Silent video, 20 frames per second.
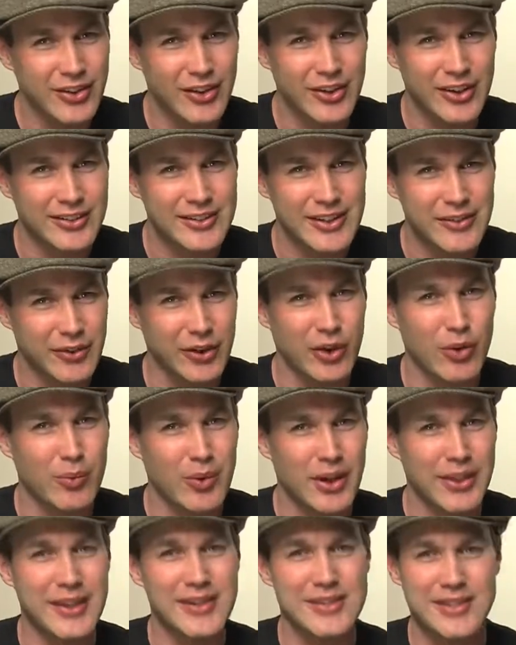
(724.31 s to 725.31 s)
on a difficult
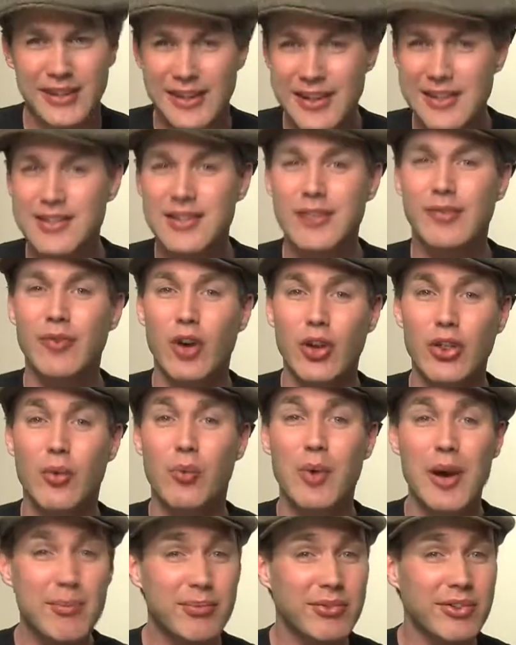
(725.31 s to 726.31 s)
one. There's a list of them on the
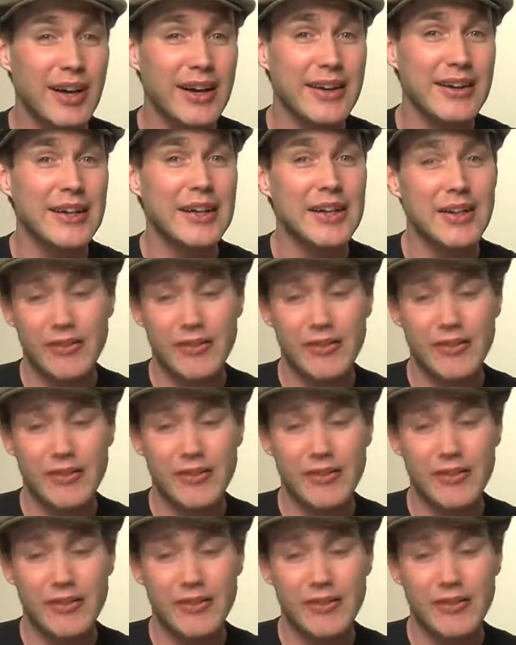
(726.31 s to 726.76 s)
website.